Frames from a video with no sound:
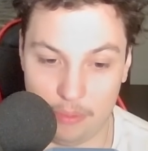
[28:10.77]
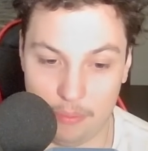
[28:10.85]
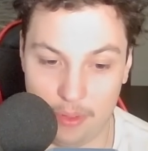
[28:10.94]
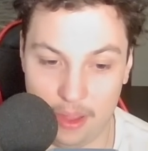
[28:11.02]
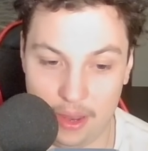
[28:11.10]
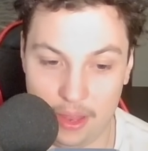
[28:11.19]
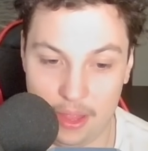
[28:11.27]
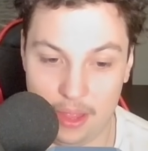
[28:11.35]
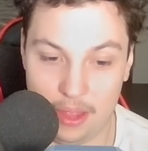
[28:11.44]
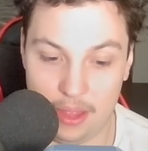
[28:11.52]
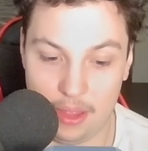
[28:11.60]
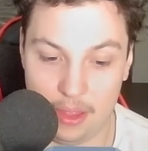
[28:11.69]
but
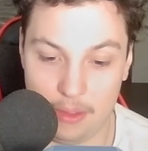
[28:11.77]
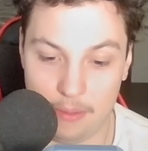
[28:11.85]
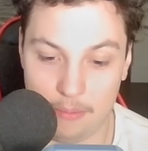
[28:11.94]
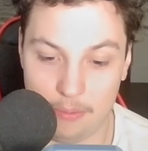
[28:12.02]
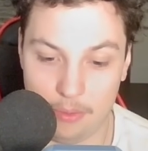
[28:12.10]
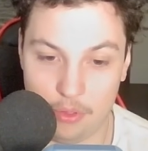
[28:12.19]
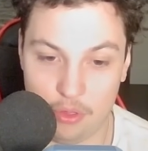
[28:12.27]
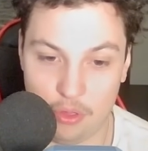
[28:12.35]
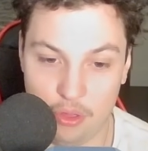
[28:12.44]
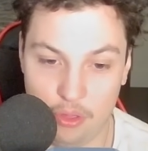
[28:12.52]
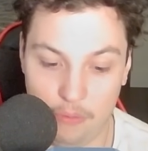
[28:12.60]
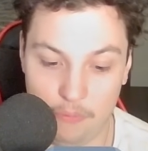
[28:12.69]
we'll
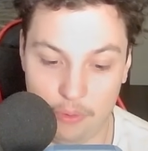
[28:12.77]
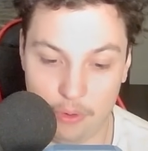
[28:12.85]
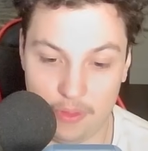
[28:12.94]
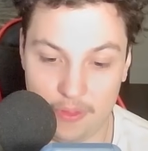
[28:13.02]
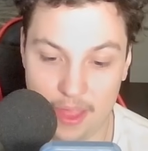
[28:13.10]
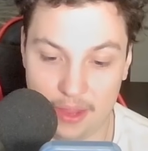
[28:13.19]
chill for a sec.